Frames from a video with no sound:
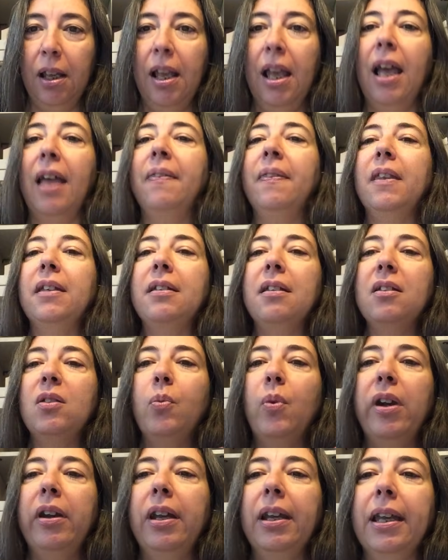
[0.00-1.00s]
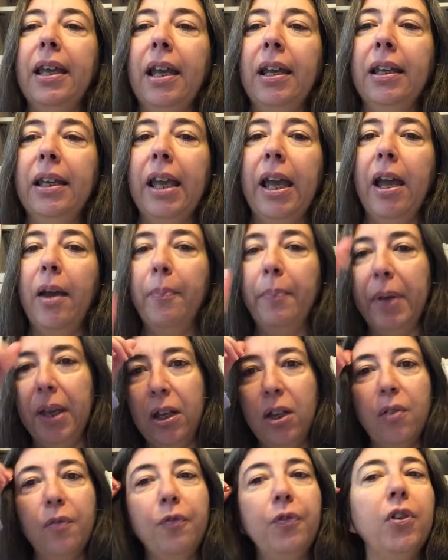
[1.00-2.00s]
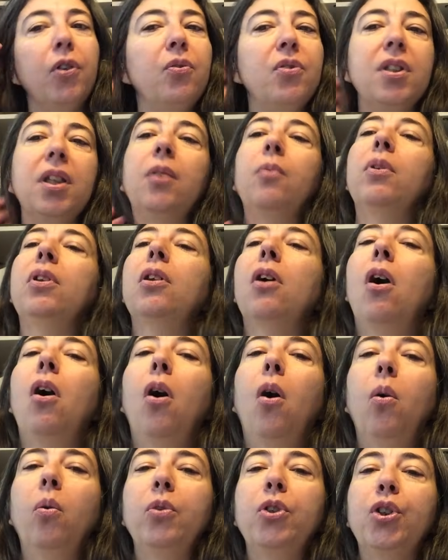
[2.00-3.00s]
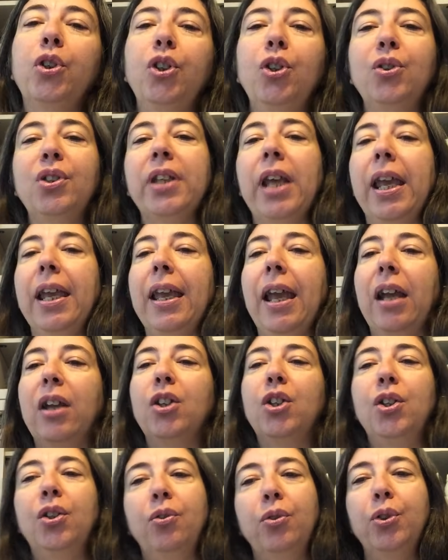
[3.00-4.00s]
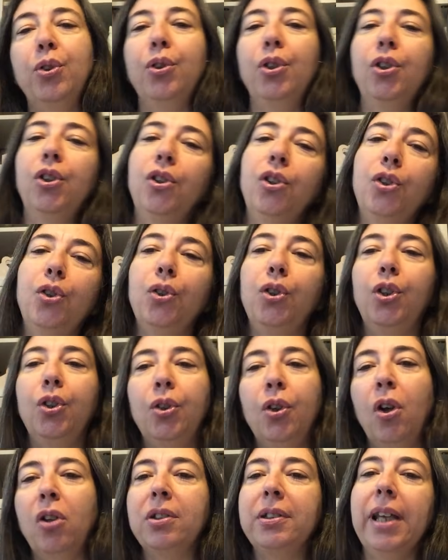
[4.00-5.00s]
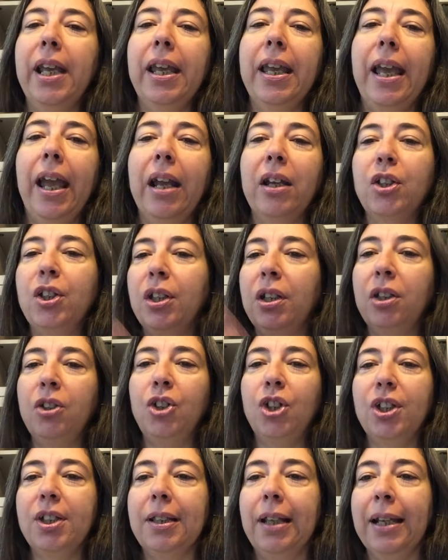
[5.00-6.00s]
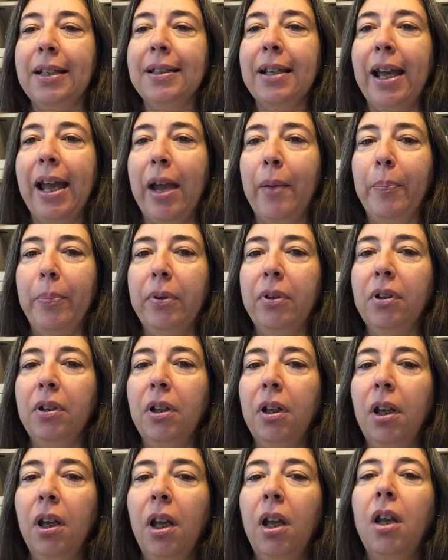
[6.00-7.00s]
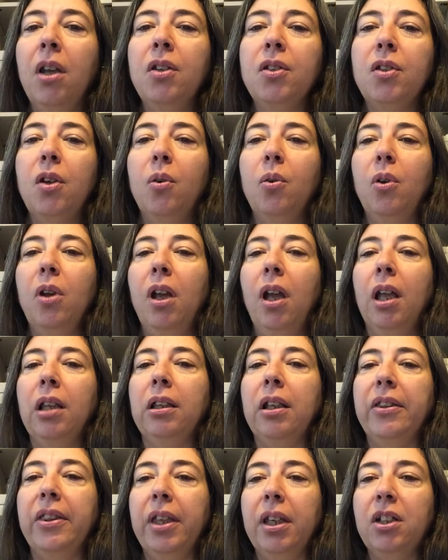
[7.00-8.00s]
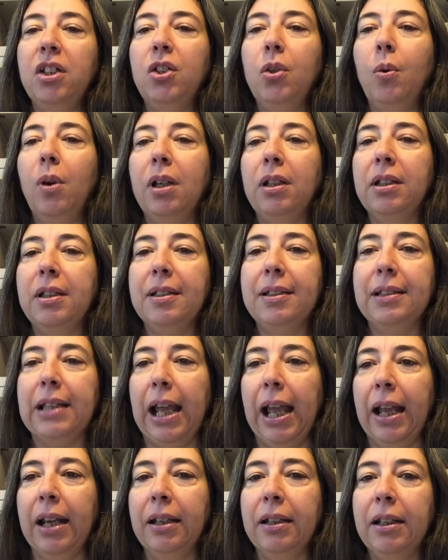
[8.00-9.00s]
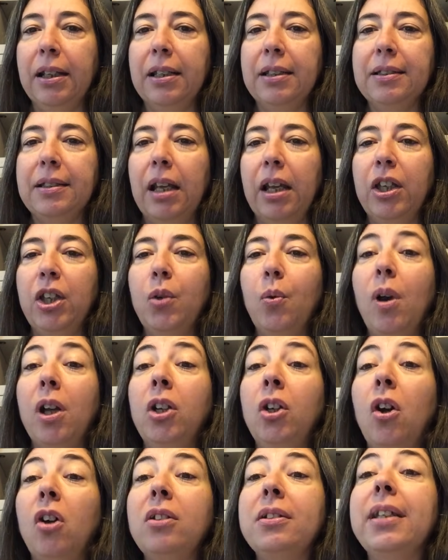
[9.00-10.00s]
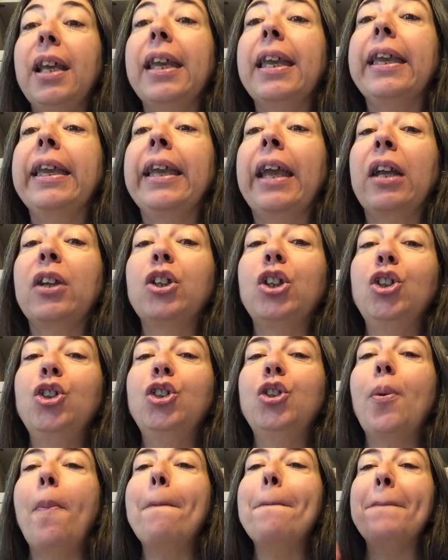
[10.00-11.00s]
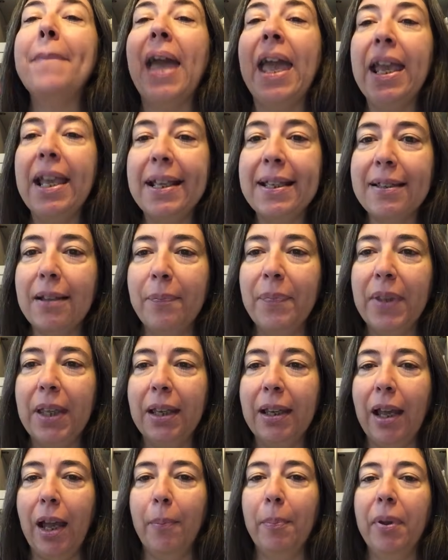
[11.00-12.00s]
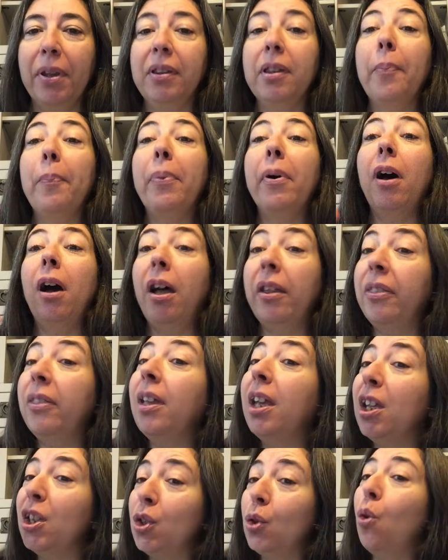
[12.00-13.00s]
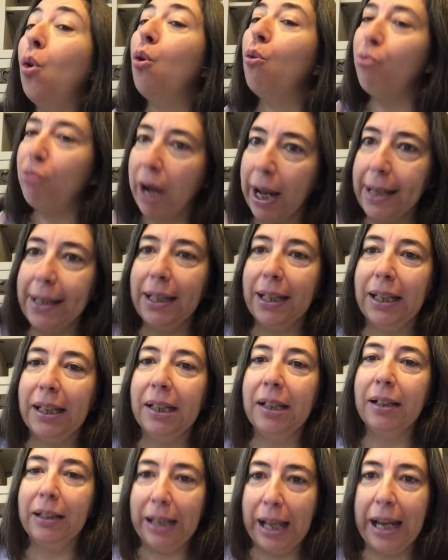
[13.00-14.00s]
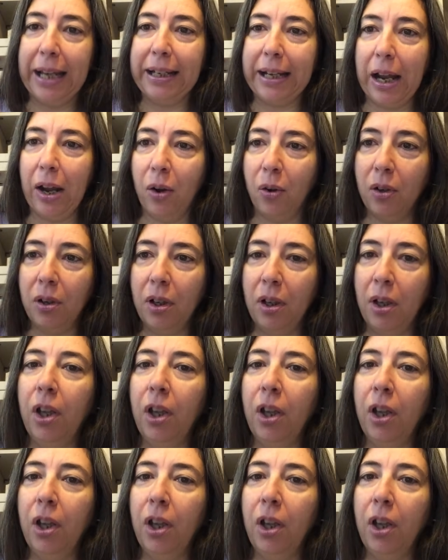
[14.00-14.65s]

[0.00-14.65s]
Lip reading: And this is where it can get a bit confusing with the whole, should you take action or should you not take action and just let it happen? So the thing to understand is that you are not taking action to make something happen. The path is already laid out.